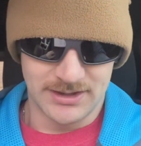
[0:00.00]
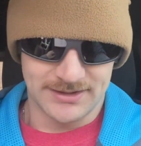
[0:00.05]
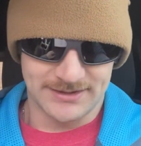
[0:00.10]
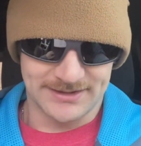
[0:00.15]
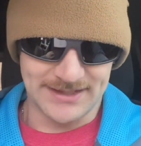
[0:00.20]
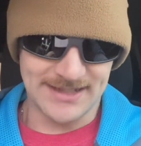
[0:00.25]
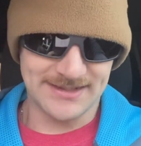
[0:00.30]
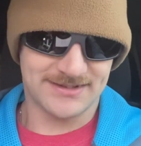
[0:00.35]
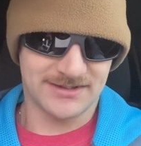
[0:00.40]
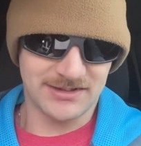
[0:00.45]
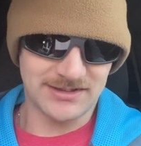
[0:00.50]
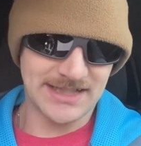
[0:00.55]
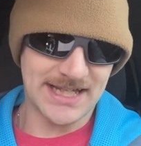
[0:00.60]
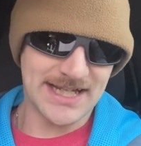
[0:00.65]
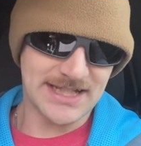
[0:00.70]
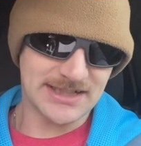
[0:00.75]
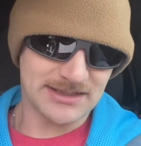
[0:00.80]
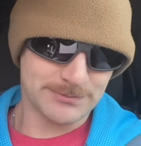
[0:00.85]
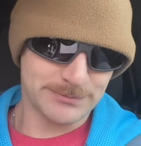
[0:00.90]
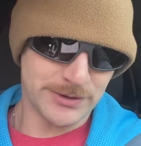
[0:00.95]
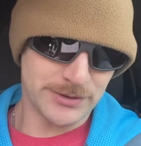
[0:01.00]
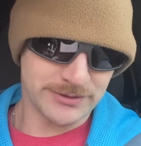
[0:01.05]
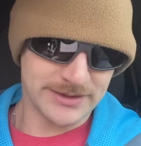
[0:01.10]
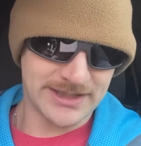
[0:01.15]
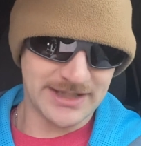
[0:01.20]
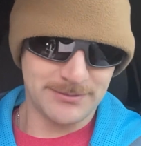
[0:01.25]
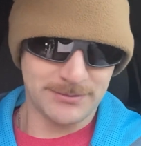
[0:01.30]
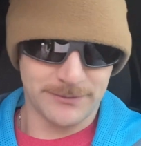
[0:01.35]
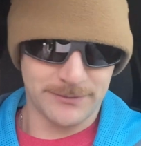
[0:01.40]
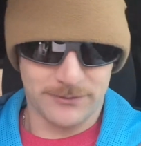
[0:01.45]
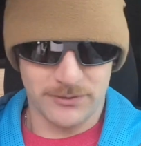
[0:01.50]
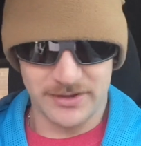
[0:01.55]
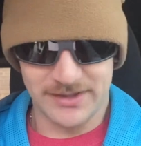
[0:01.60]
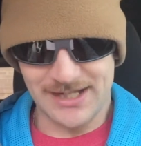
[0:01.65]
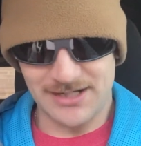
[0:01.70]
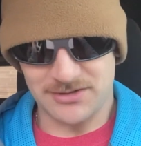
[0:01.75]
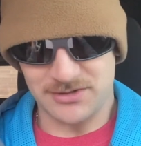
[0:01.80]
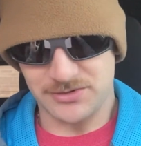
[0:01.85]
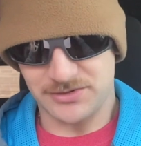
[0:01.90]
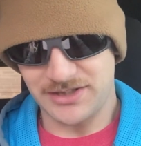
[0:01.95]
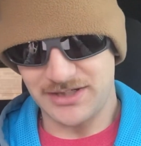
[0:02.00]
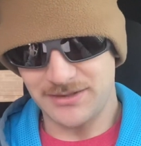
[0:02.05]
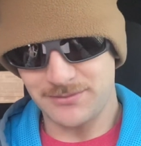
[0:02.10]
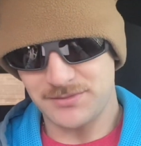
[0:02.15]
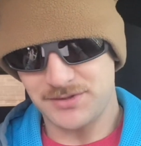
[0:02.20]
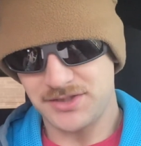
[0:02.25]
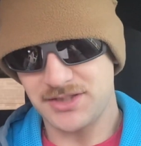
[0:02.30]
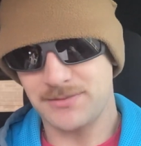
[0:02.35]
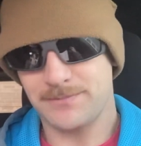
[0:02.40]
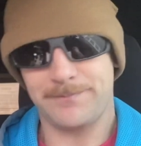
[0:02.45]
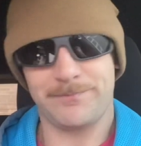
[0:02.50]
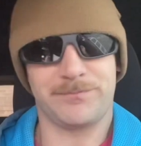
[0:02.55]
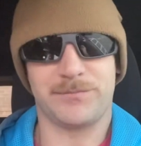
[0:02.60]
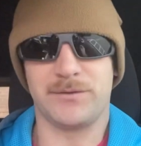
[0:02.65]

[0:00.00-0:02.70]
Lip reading: That's the last bowl game before the national championship.